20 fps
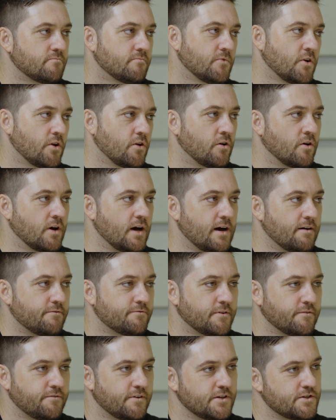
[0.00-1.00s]
not long
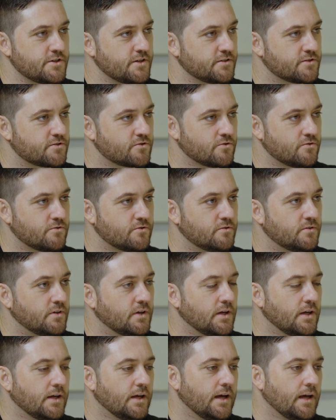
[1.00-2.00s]
after finishing school.
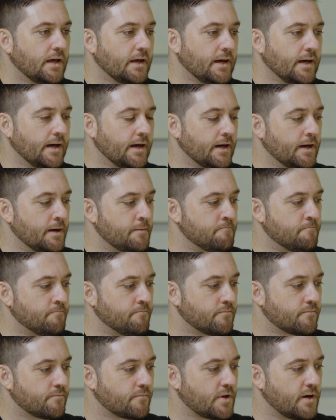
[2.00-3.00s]

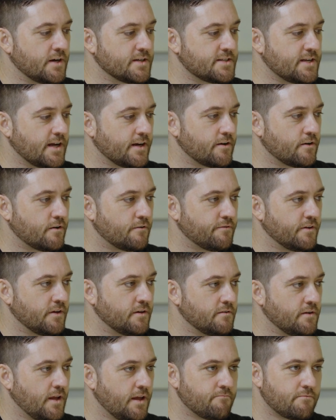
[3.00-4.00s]
I started off
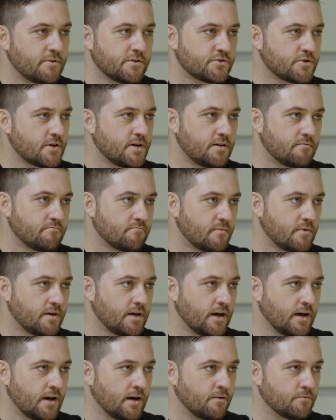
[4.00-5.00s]
in infantry,
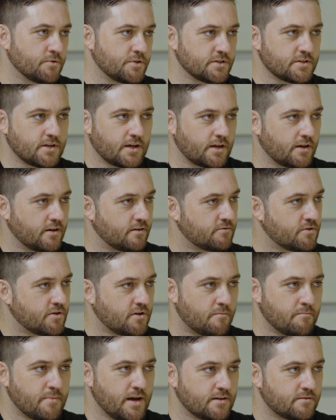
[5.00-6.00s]
which is like a
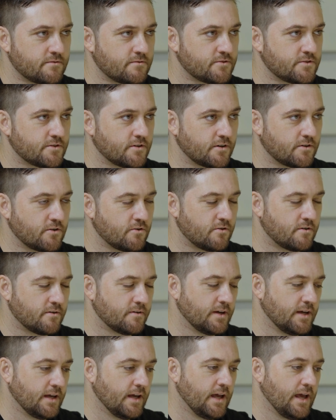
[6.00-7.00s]
combat sort of corps.
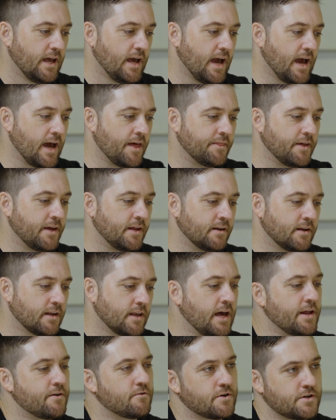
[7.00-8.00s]
And then
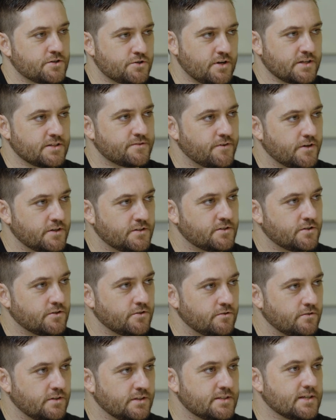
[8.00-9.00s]
later on I transferred to
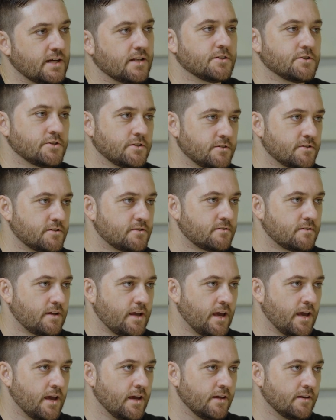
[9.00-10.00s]
intelligence
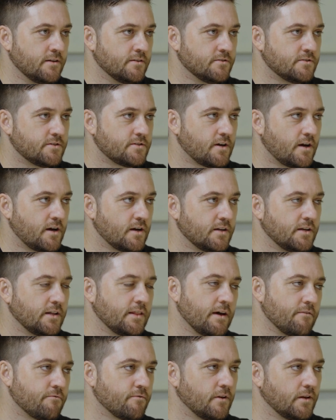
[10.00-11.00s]
and I only did
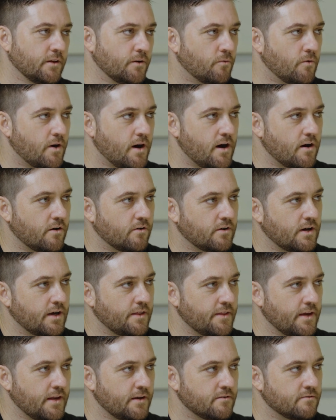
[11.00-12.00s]
that for a little while.
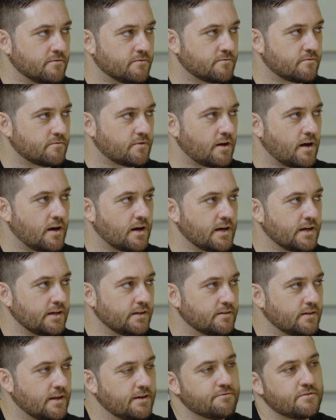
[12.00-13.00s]
And then I
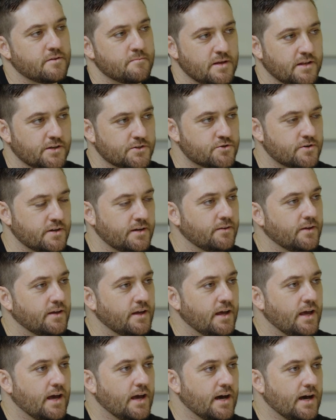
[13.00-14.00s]
left the military,
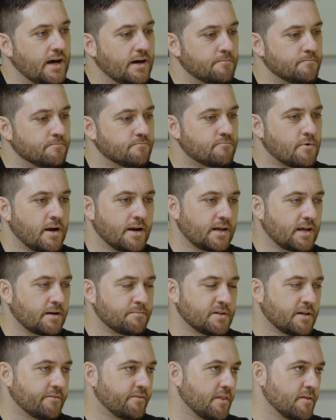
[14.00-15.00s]
ran a
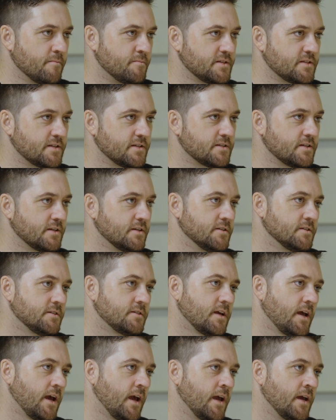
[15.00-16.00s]
couple of other businesses
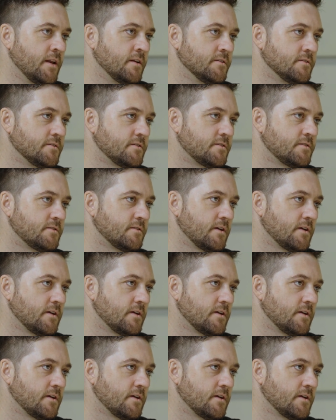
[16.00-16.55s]
and